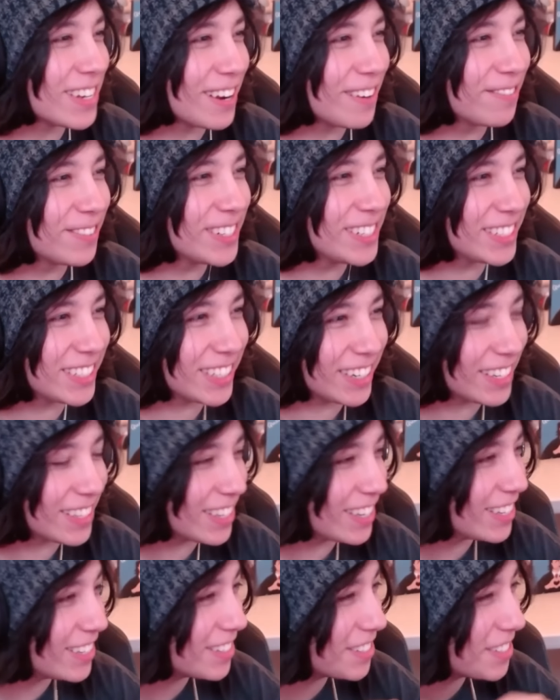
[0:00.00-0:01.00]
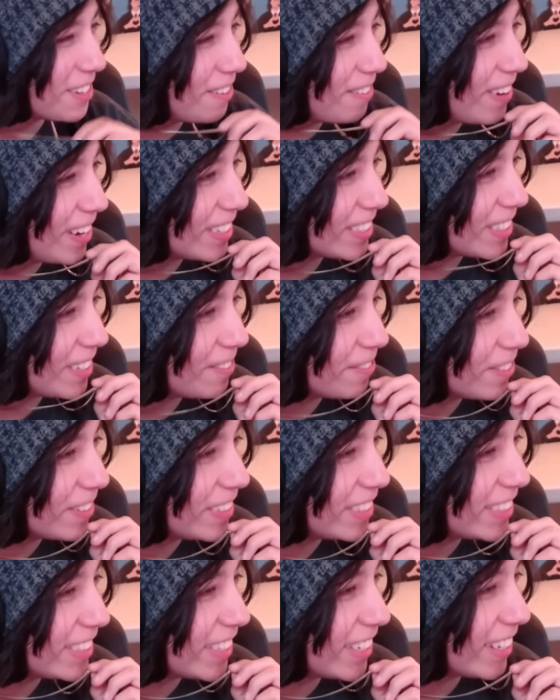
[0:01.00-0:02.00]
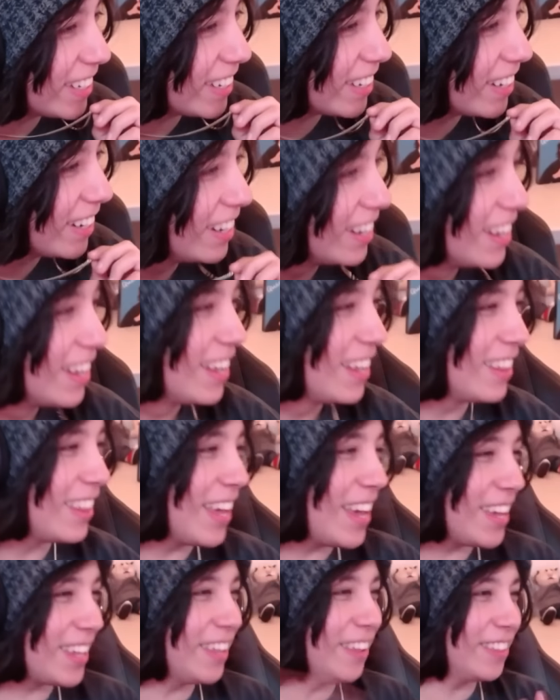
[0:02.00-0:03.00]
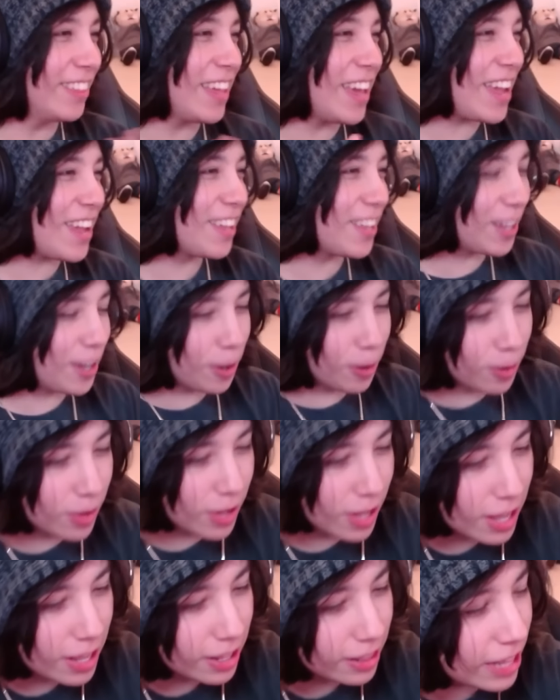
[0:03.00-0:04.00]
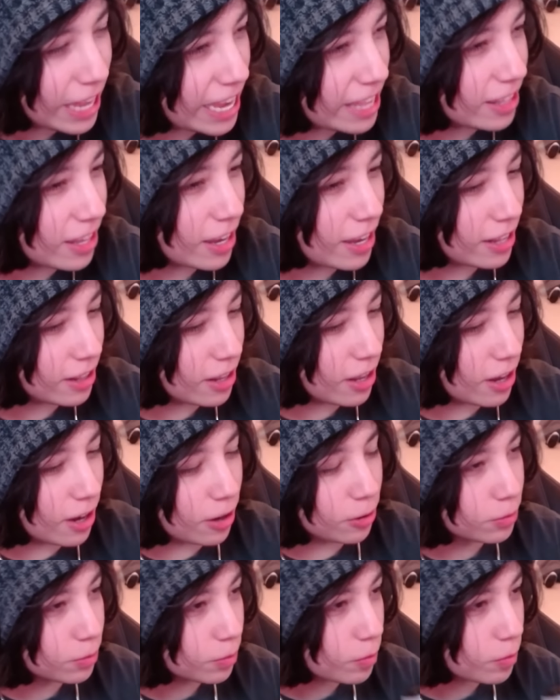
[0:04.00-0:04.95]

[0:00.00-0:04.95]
I appreciate it. Thank you so much. I appreciate it. Thank you. Thank you. Layla, hello.